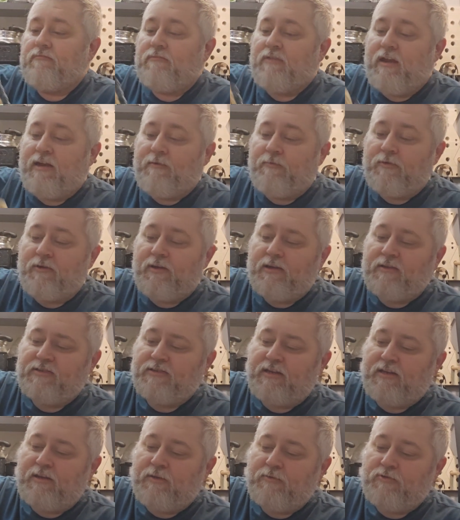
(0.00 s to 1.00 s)
not what I
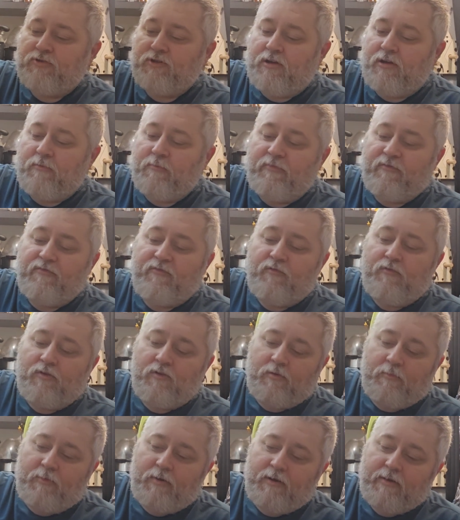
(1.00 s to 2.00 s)
said I was drawing
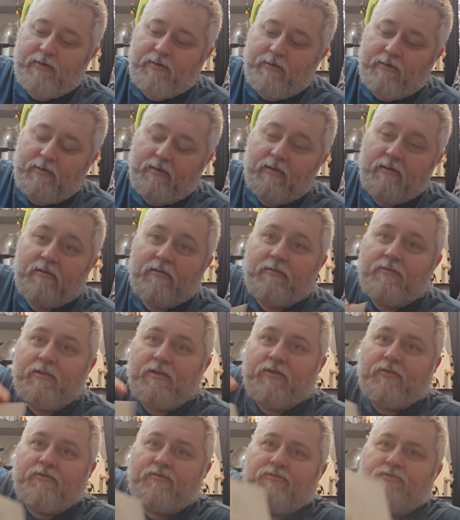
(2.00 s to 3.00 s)
before, but
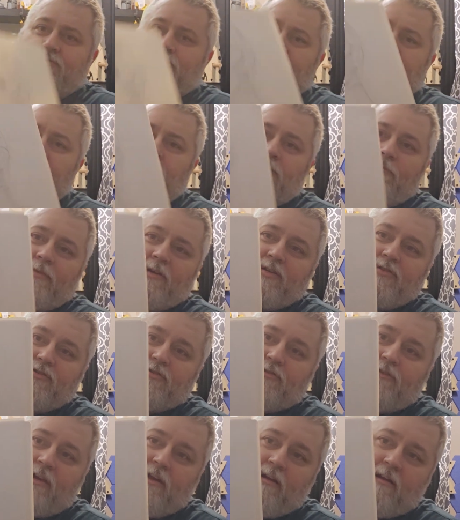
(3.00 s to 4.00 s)
there's one
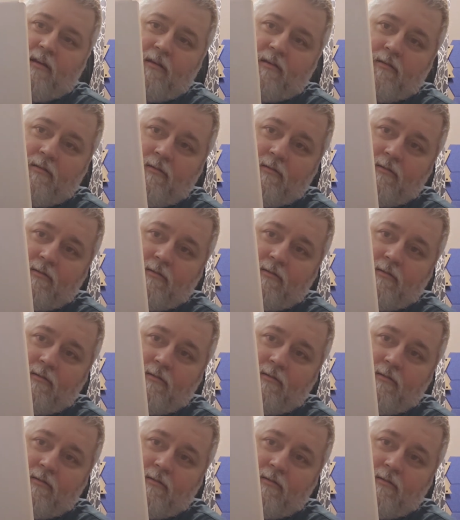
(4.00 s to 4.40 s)
picture there.